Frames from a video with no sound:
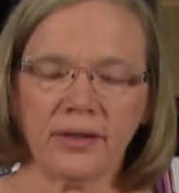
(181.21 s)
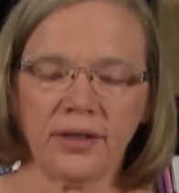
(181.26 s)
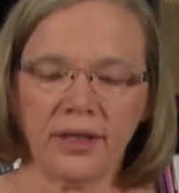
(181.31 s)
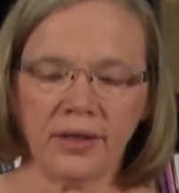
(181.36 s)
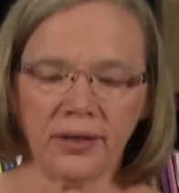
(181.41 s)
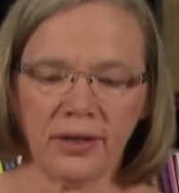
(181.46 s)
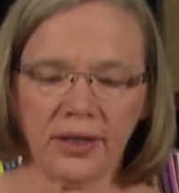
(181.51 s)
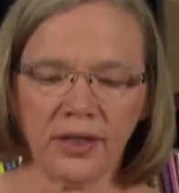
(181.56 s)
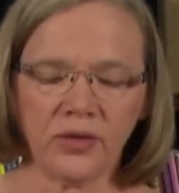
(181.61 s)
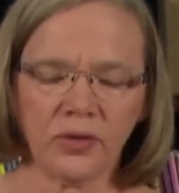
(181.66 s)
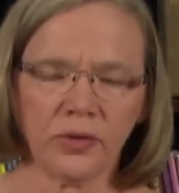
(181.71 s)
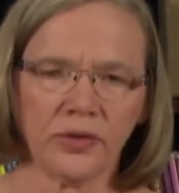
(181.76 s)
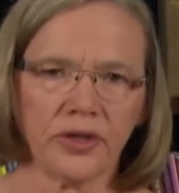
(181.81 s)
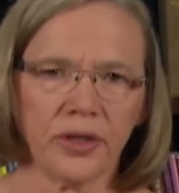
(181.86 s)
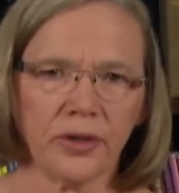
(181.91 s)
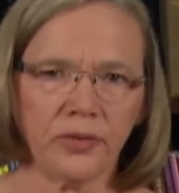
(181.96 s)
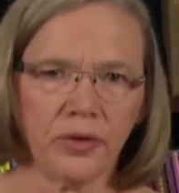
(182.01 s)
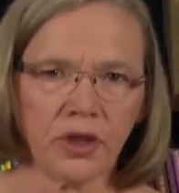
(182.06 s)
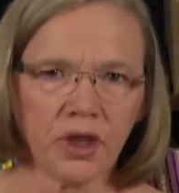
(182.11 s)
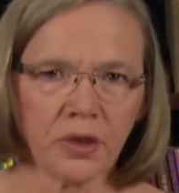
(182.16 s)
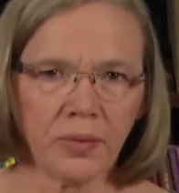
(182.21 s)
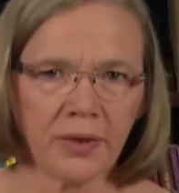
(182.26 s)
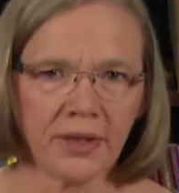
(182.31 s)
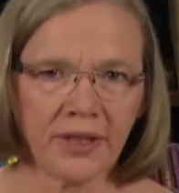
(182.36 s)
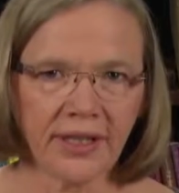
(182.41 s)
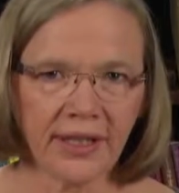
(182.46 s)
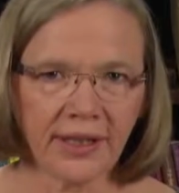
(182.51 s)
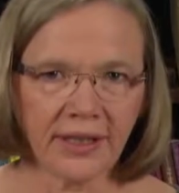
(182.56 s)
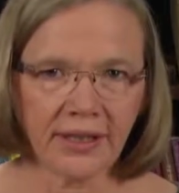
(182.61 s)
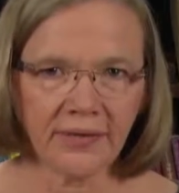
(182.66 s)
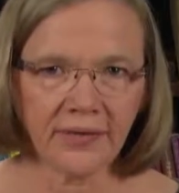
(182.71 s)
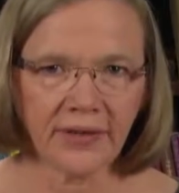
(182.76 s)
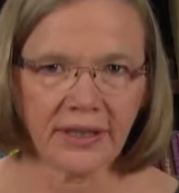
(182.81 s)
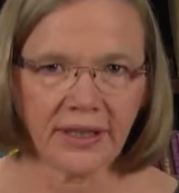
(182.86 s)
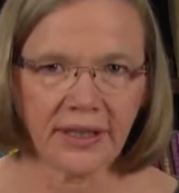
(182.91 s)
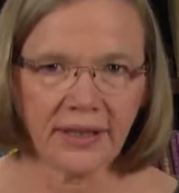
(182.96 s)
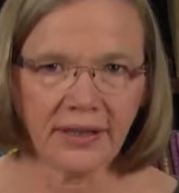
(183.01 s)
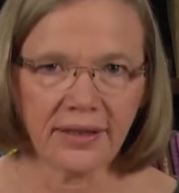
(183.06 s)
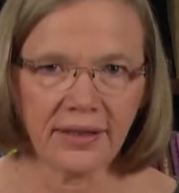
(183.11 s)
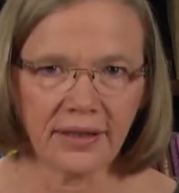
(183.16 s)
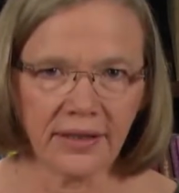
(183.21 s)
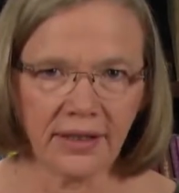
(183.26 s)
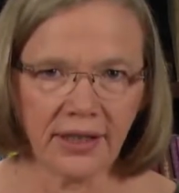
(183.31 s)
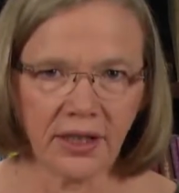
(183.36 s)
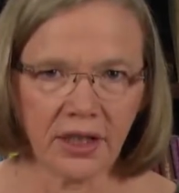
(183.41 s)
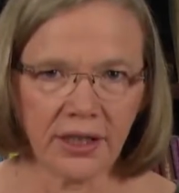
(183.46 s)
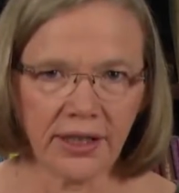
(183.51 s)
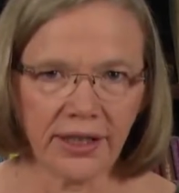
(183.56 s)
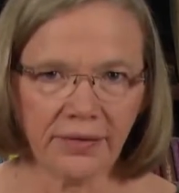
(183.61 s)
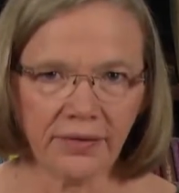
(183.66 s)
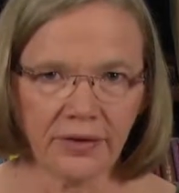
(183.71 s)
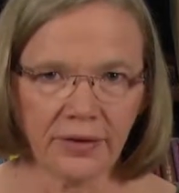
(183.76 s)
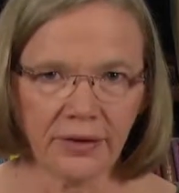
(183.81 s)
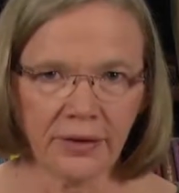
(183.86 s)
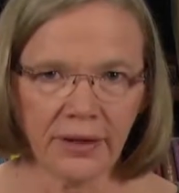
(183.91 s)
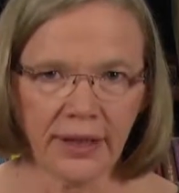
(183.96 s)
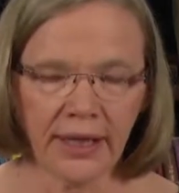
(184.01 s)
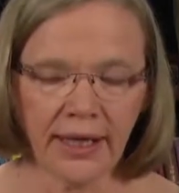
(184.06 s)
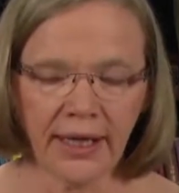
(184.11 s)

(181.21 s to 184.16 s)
There's also enrichment activities in each level,